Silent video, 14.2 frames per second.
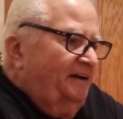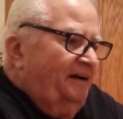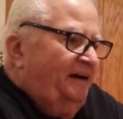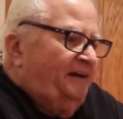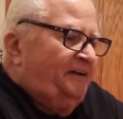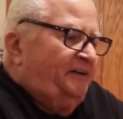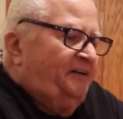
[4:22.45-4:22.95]

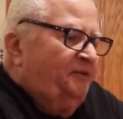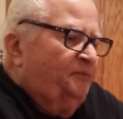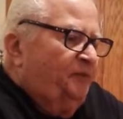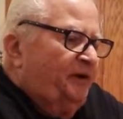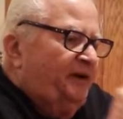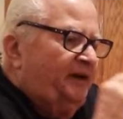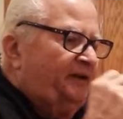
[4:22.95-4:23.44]
I could
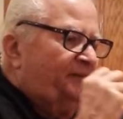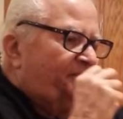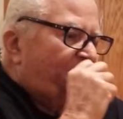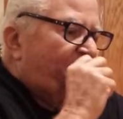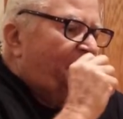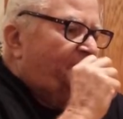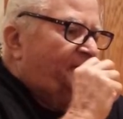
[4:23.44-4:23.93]
bring it up
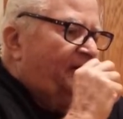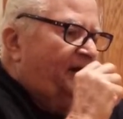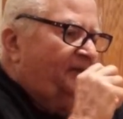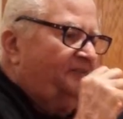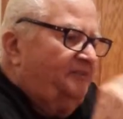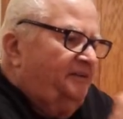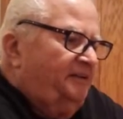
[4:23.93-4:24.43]
to my
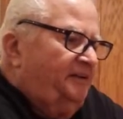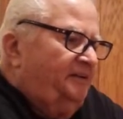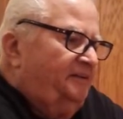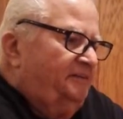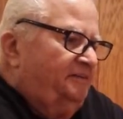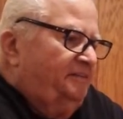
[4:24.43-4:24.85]
mouth and